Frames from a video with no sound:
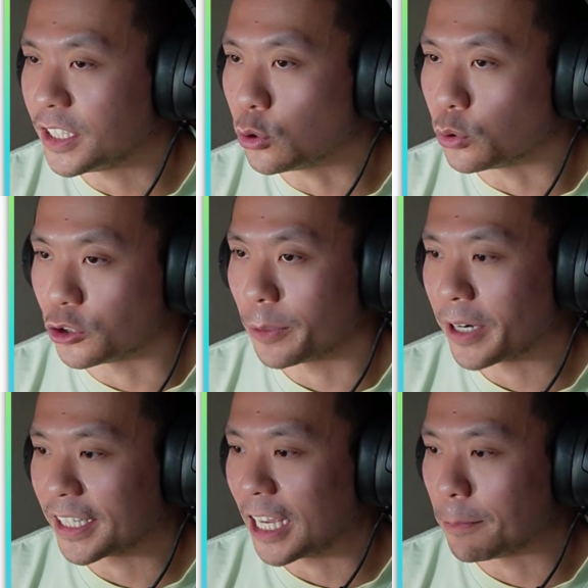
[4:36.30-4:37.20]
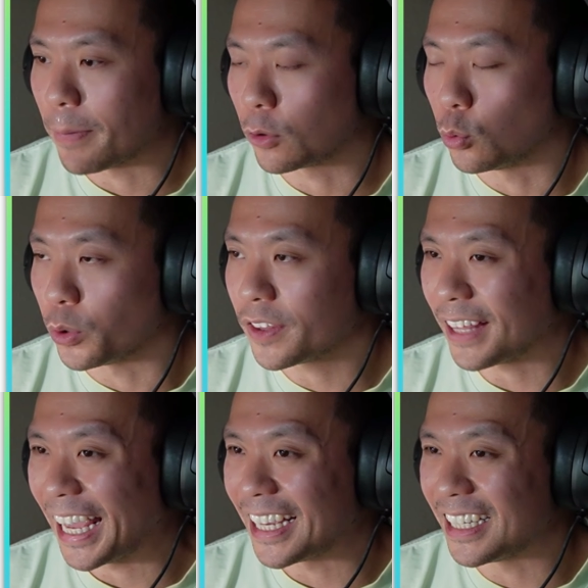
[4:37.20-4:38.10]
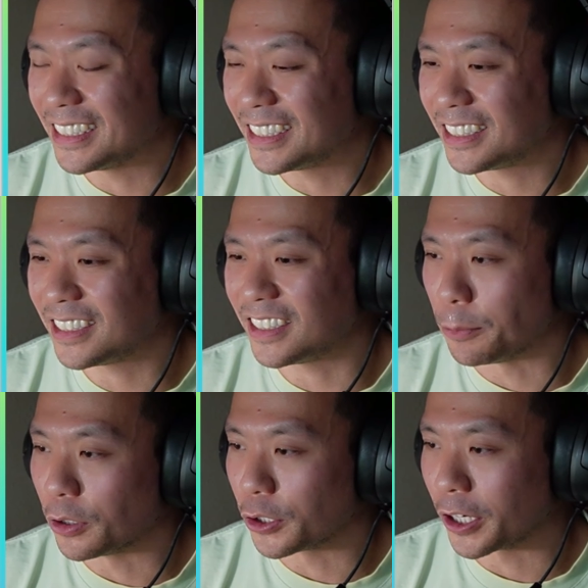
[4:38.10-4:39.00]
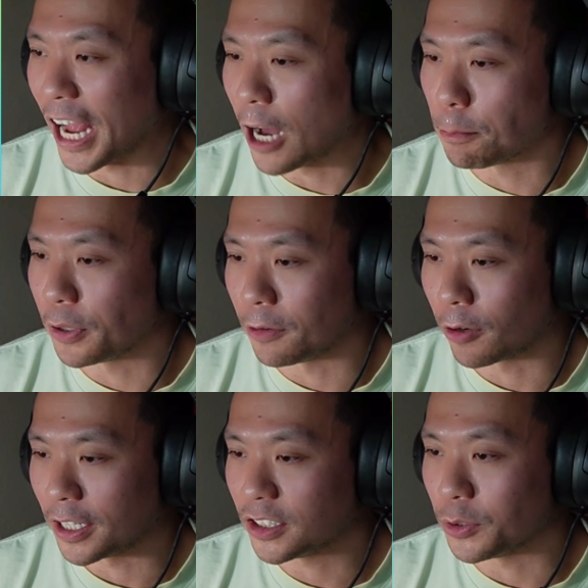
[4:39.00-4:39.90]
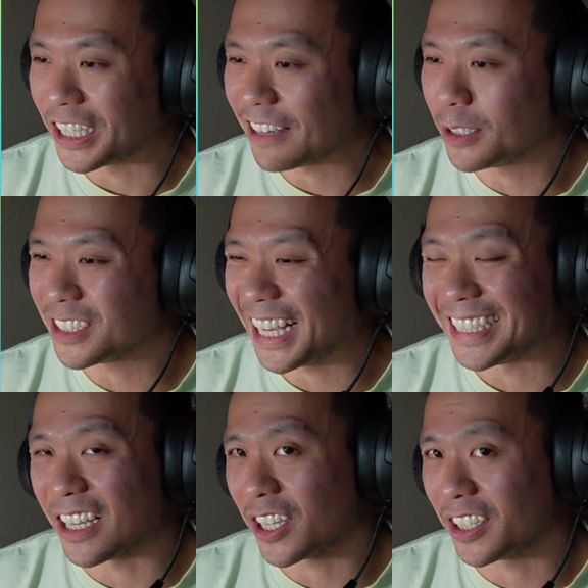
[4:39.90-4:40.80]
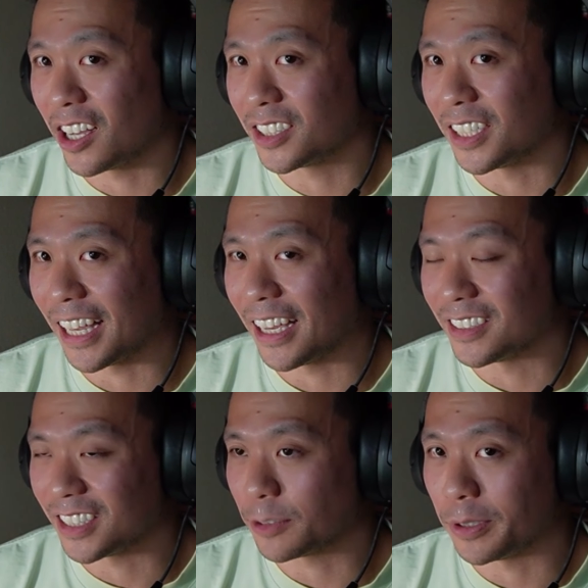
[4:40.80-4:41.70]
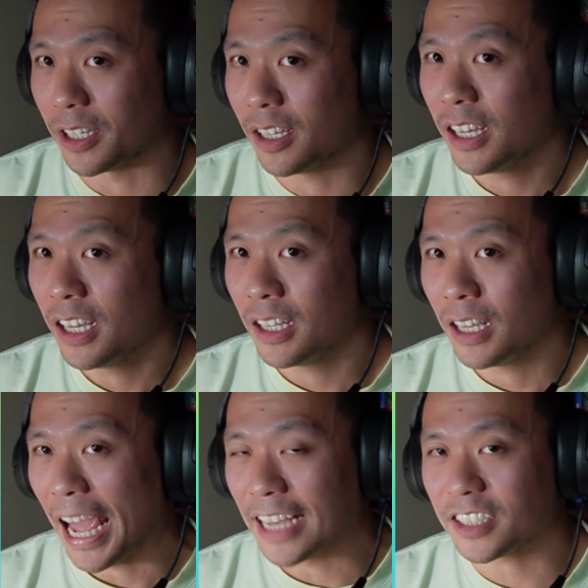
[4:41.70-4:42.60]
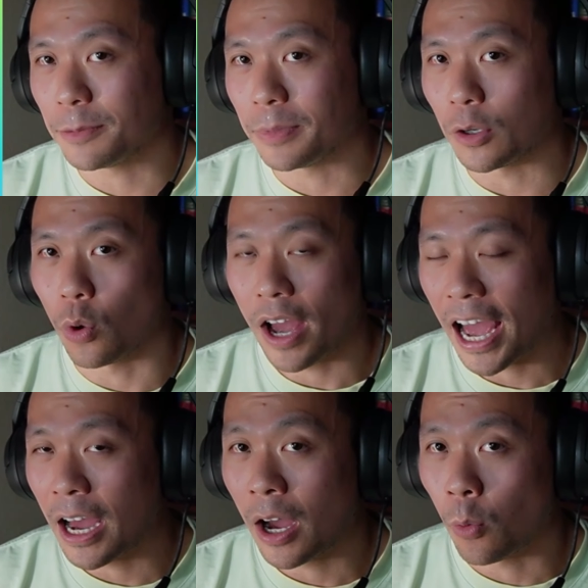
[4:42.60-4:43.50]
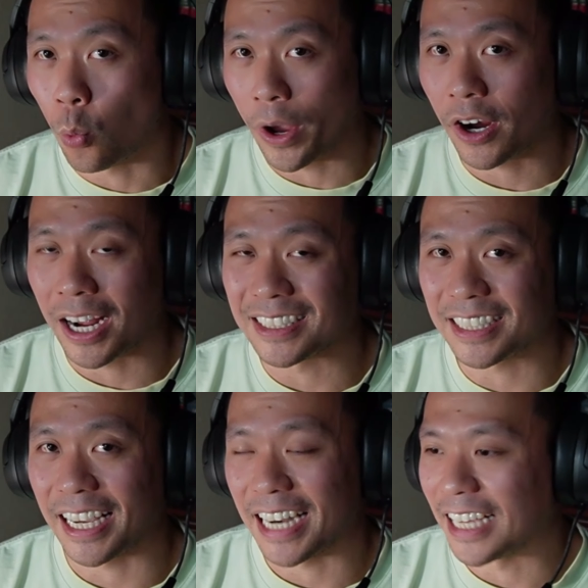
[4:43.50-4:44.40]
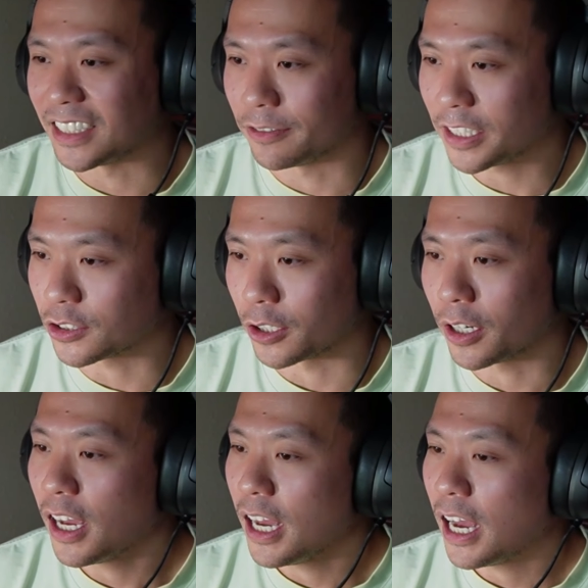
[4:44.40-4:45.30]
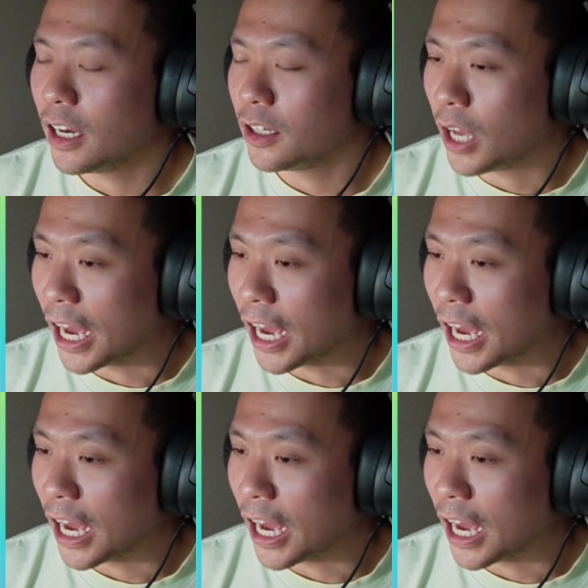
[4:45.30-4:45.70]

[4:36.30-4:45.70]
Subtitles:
As we can see, Google Gemini came back with a similar output, right? So it gave us a diagnostic assessment asking me where I stand as an investor.